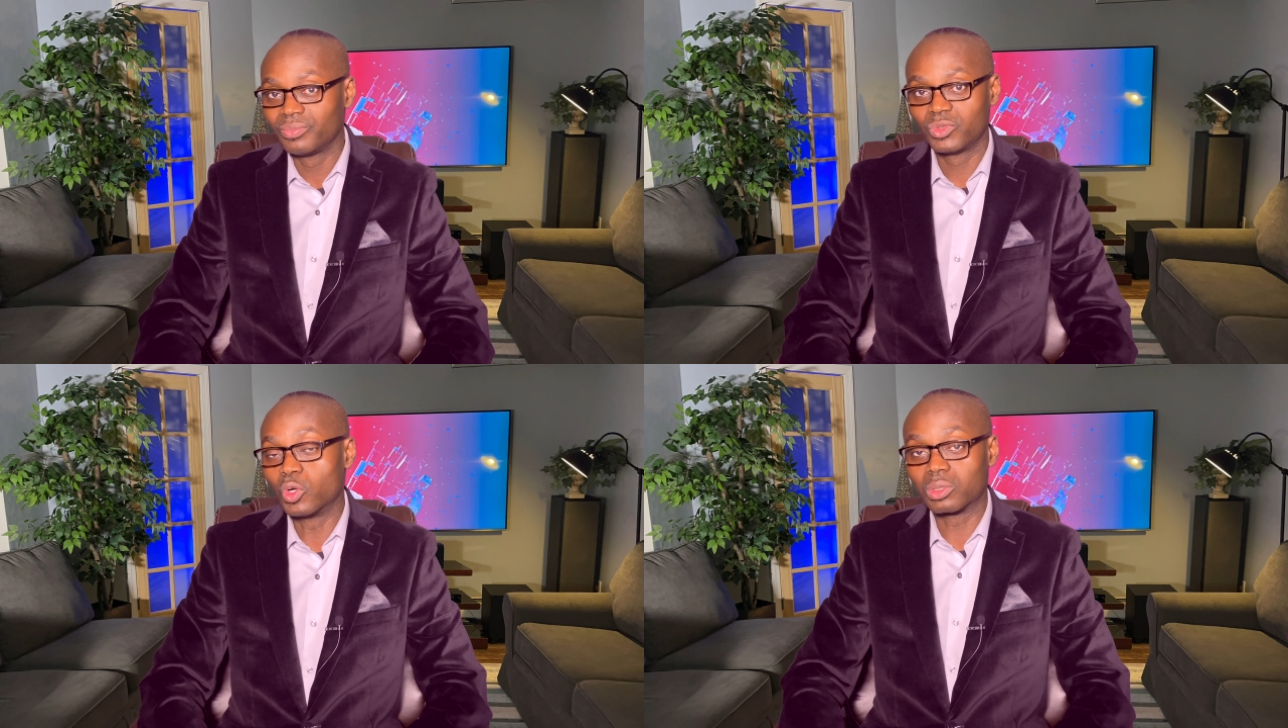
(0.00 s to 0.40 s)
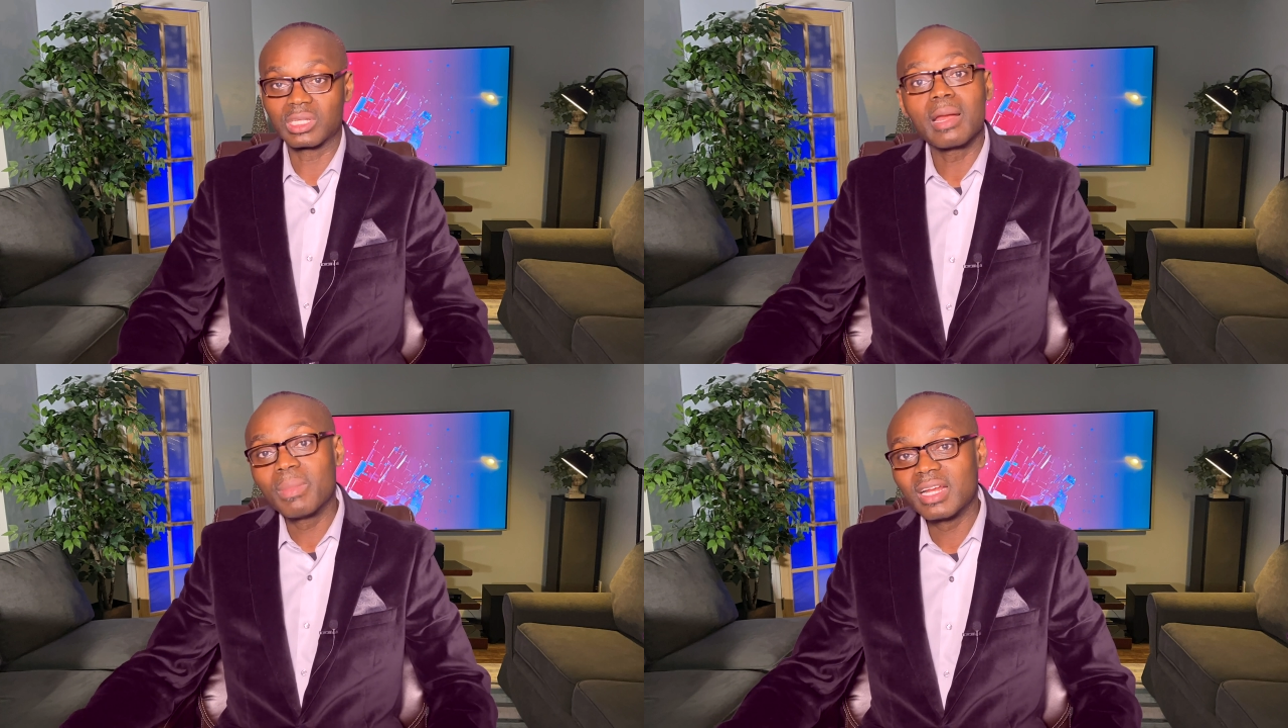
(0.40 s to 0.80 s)

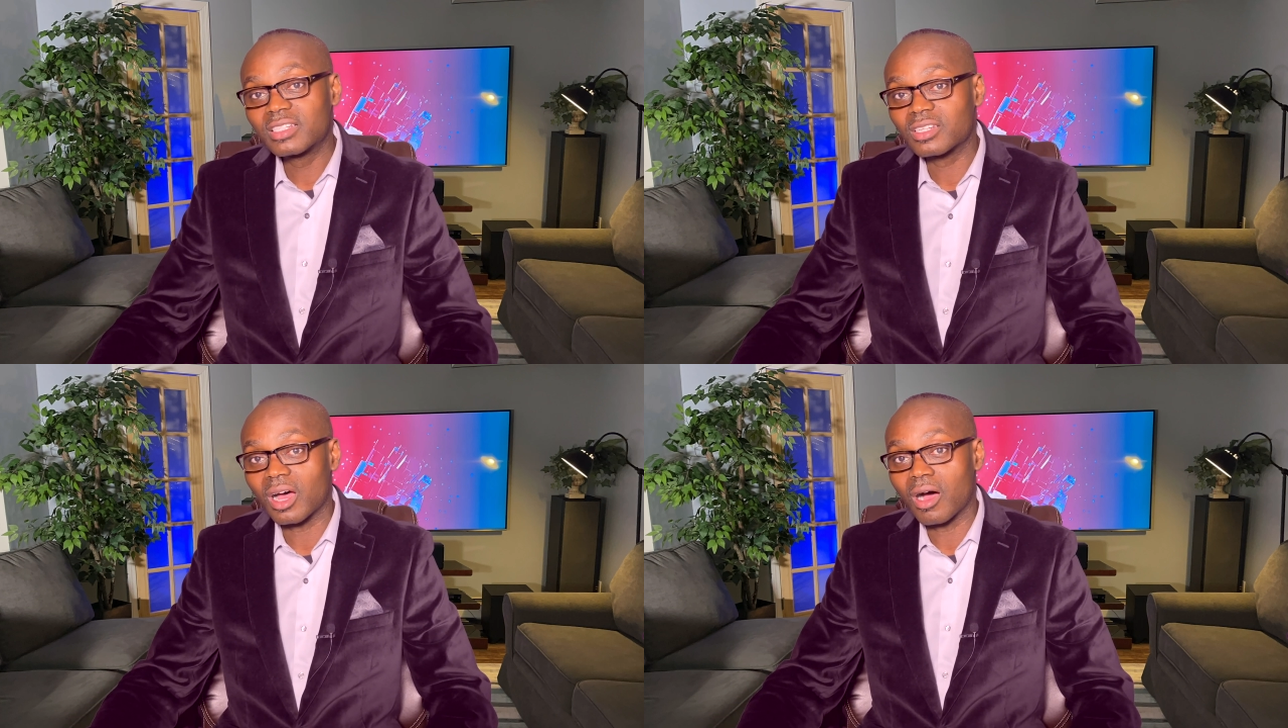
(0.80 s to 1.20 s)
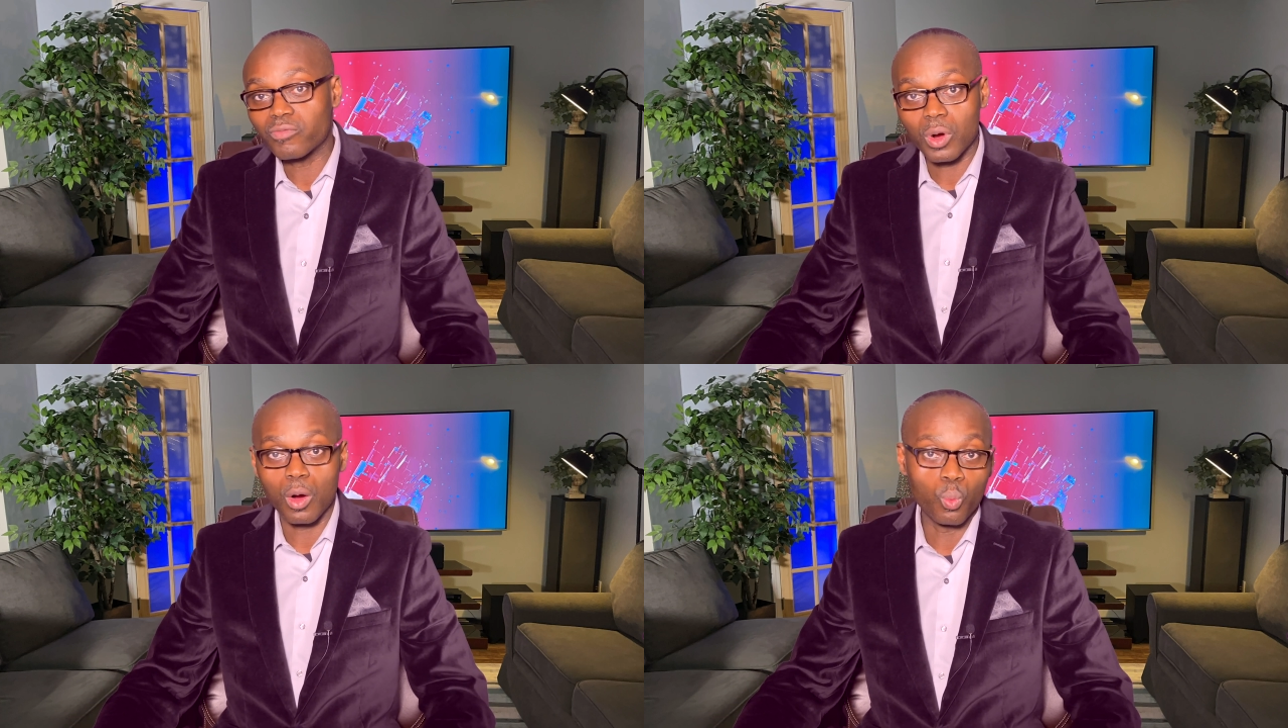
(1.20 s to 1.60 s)
10 minutes of
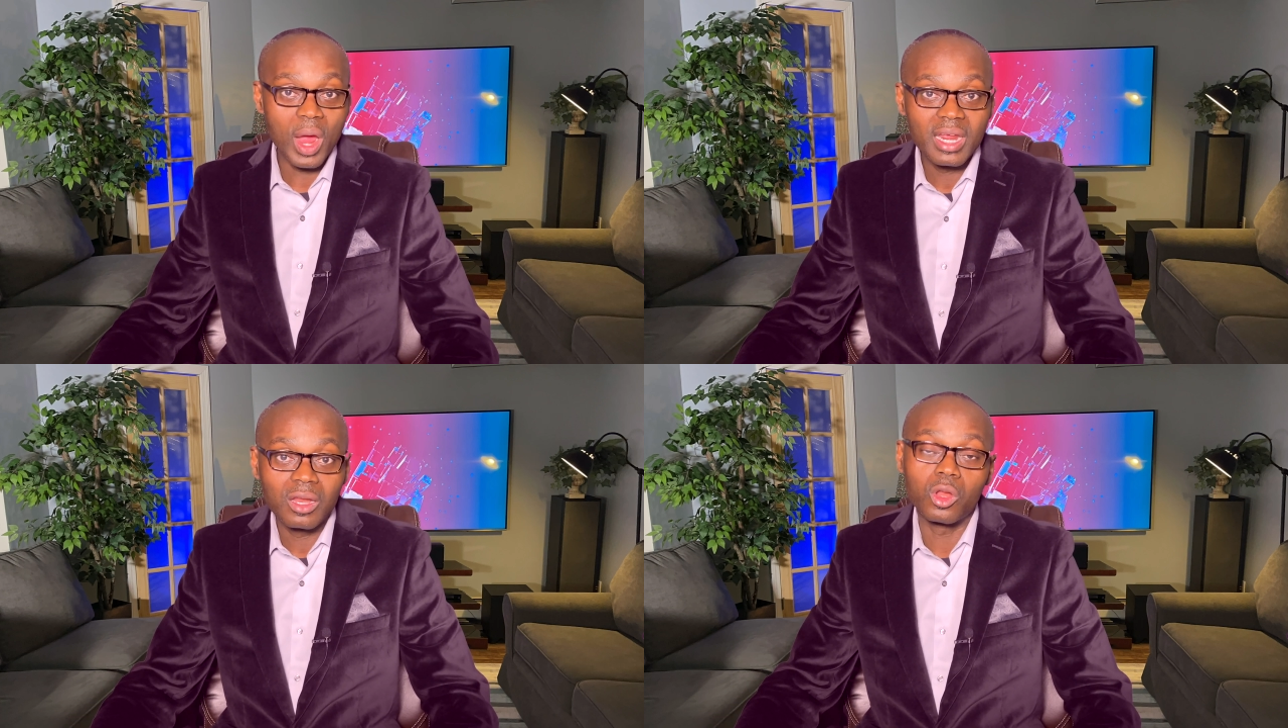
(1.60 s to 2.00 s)
weight